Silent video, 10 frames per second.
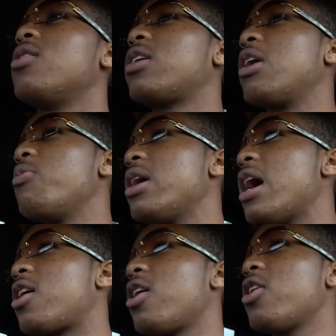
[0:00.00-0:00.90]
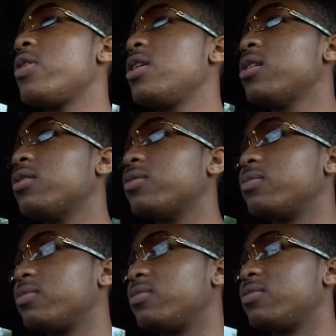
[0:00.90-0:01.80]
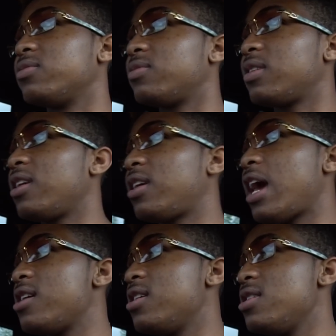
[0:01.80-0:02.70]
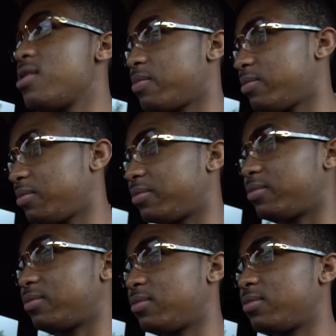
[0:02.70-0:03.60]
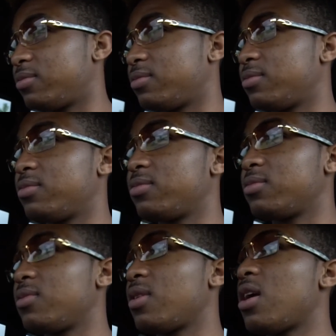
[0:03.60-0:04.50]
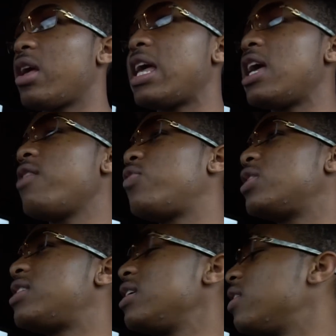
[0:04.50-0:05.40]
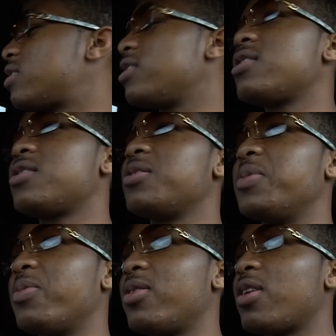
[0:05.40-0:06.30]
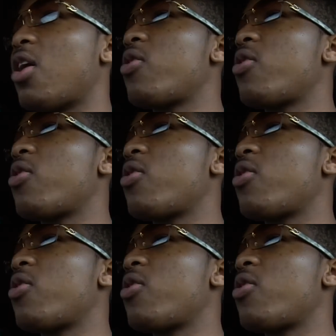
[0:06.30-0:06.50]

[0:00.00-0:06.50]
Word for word: Nigga. Okay, we got Curry. Two to four. KD. Klay Thompson. If see, listen, listen. He has